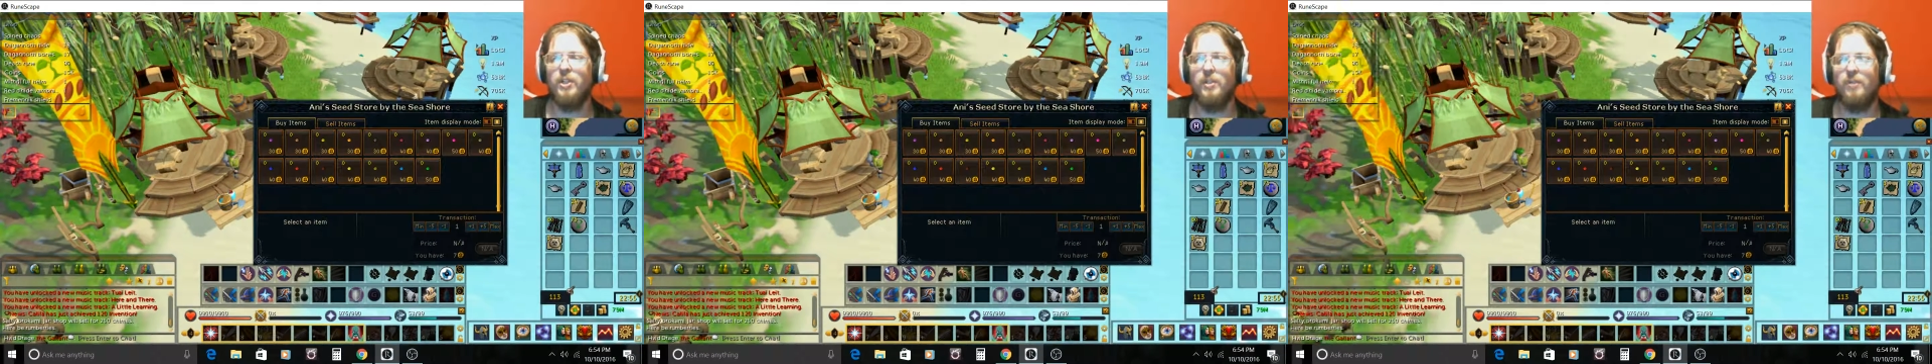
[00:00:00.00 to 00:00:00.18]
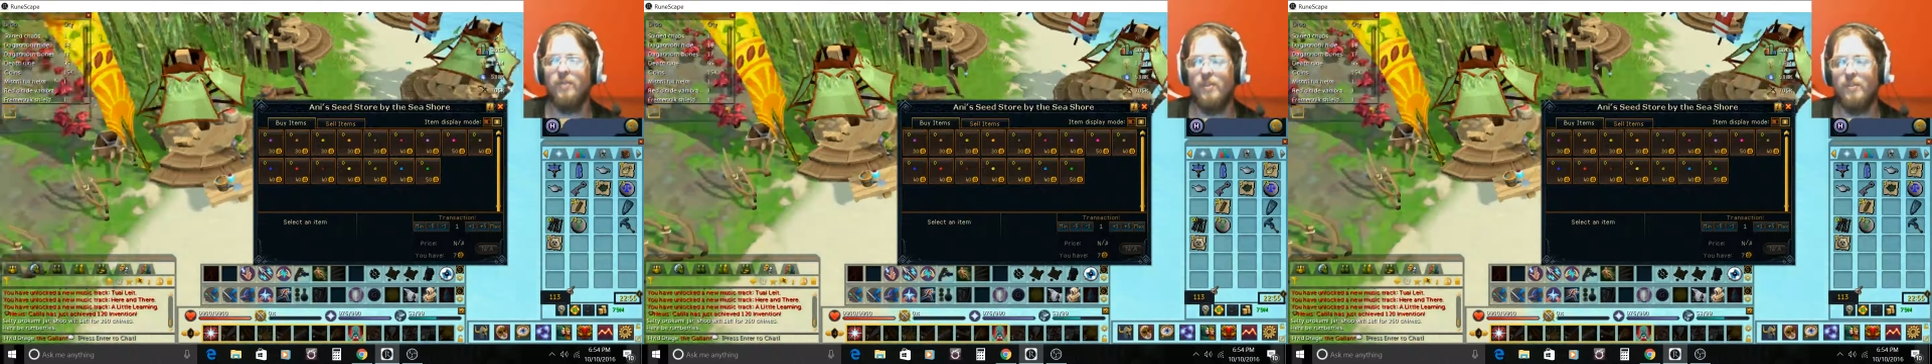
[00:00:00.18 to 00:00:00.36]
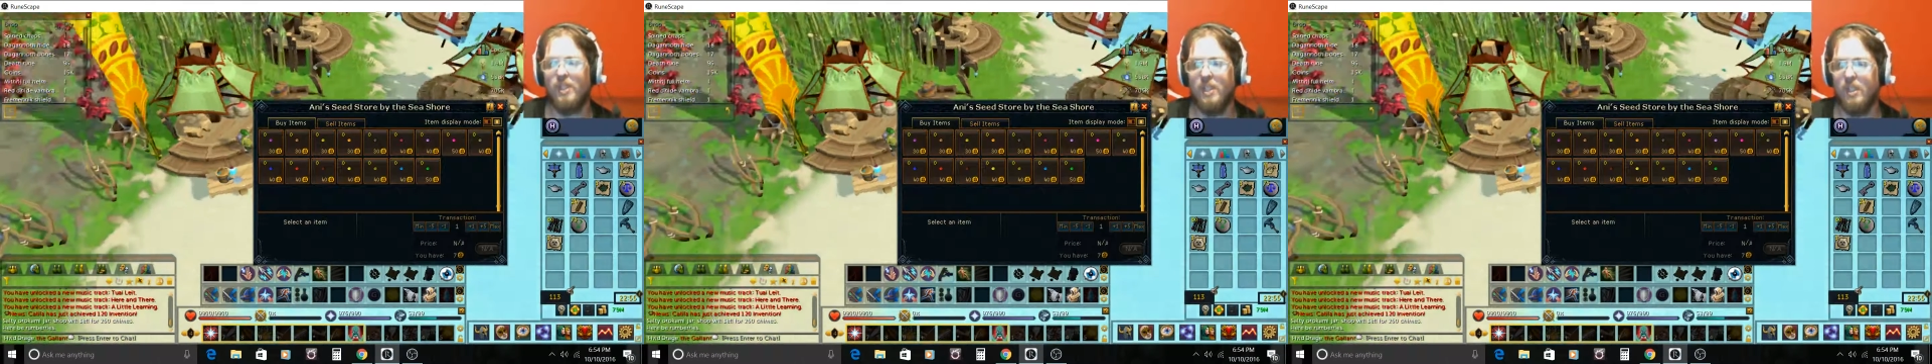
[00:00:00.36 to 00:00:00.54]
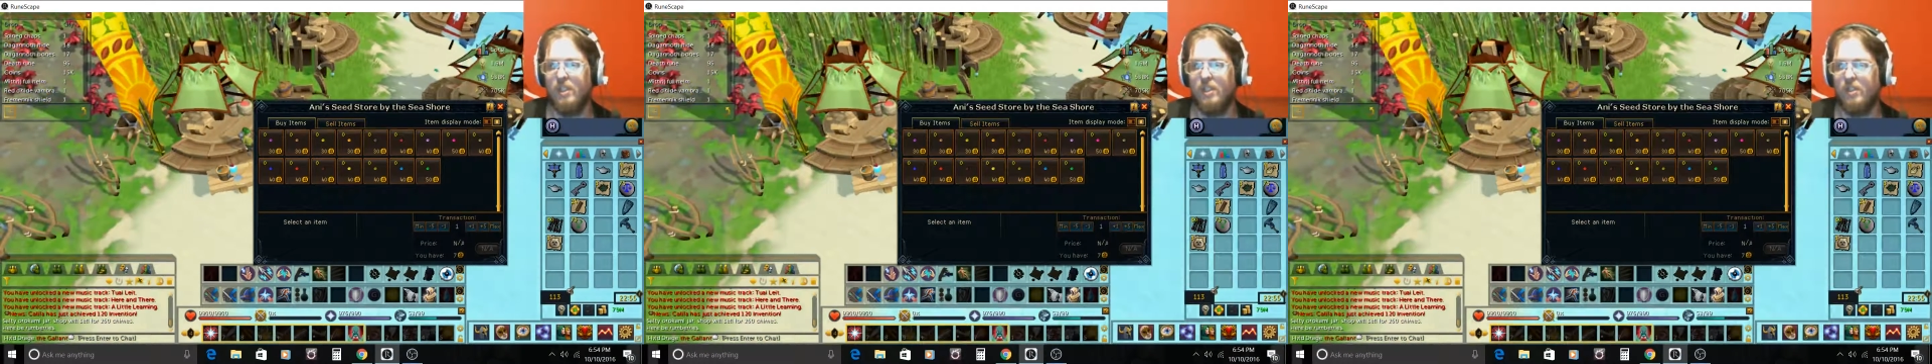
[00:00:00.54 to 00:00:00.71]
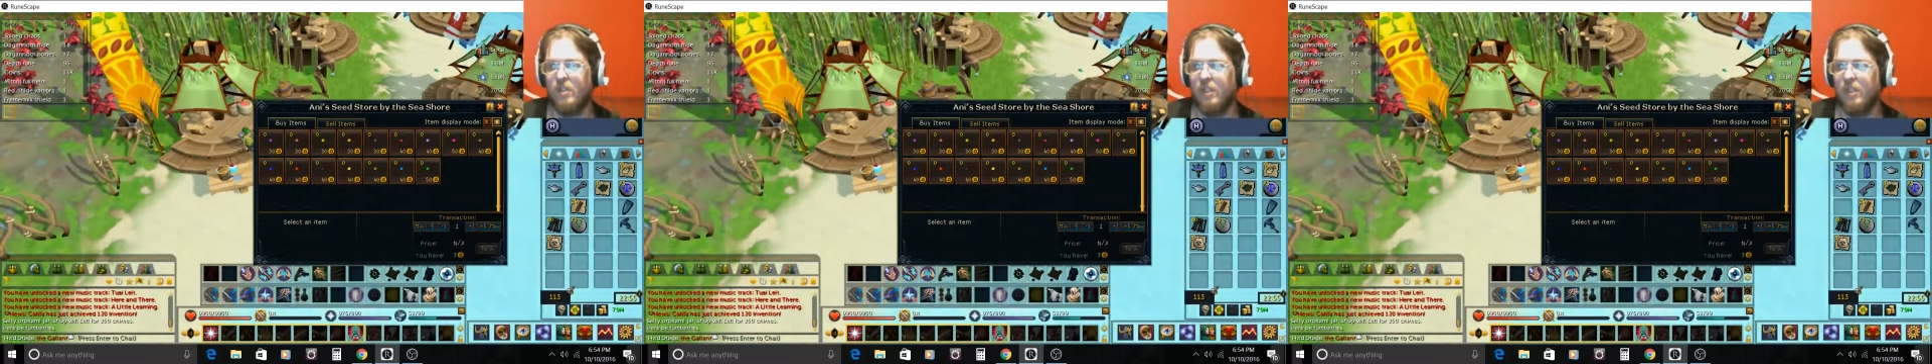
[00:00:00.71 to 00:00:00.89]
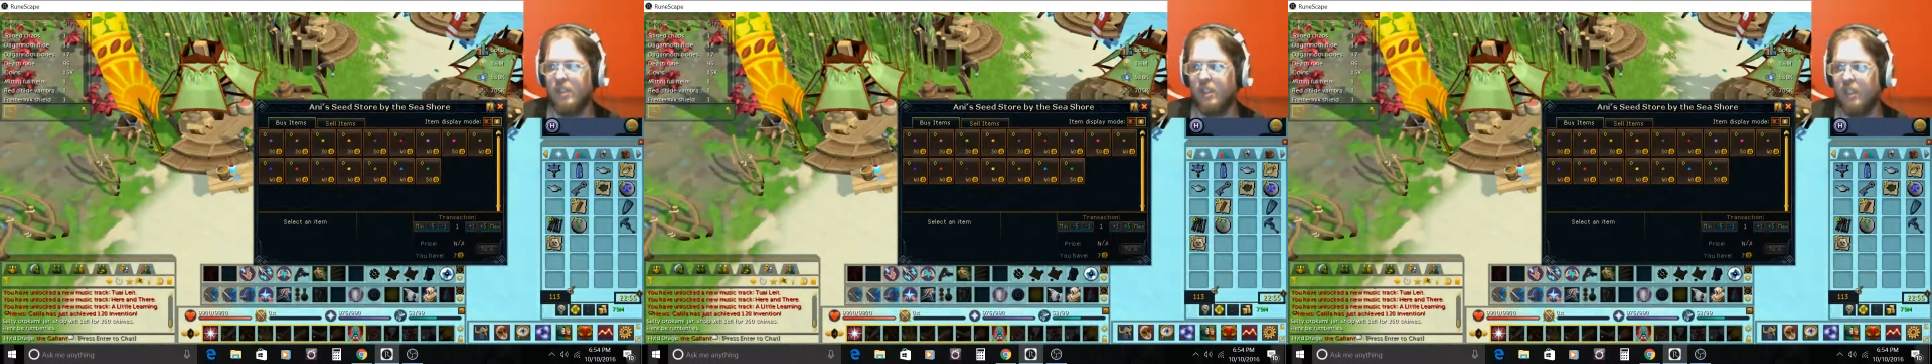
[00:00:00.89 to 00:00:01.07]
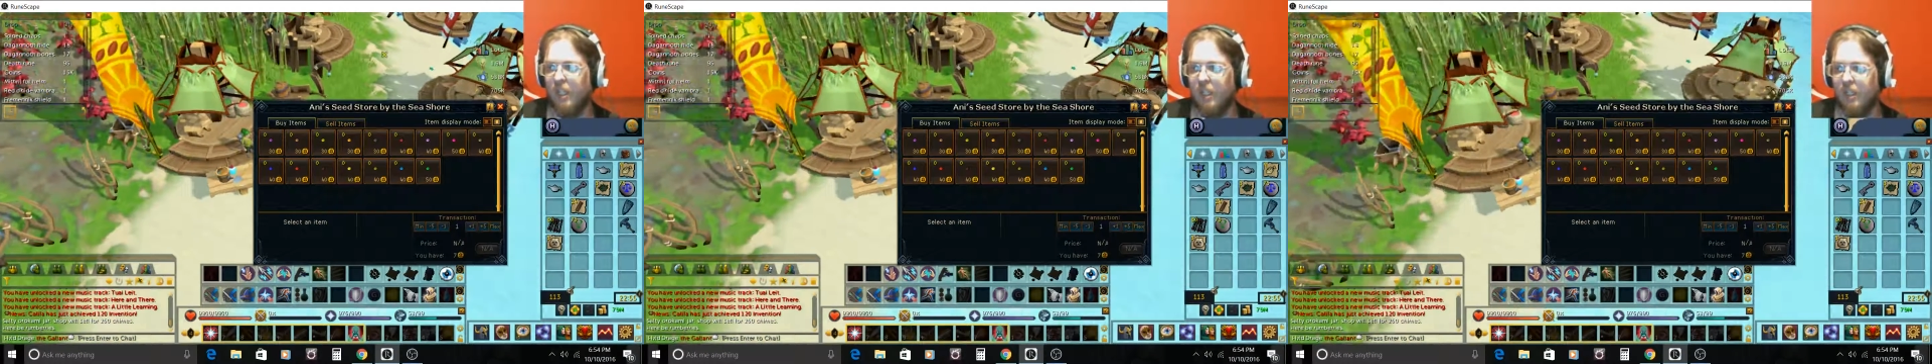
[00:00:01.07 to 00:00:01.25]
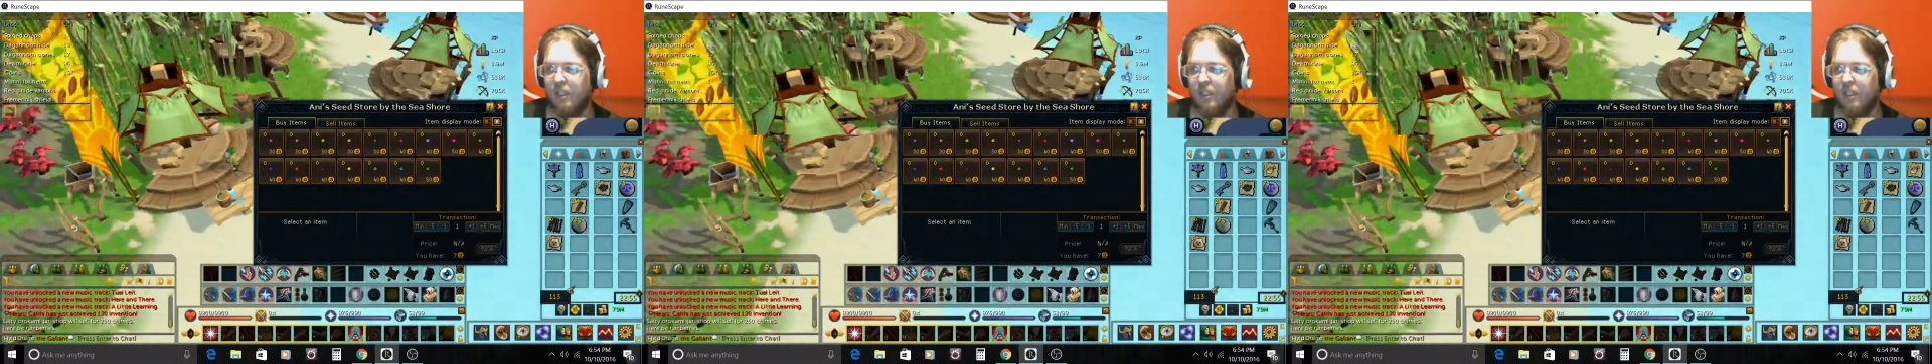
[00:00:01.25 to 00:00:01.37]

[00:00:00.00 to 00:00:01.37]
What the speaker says: different seeds you can get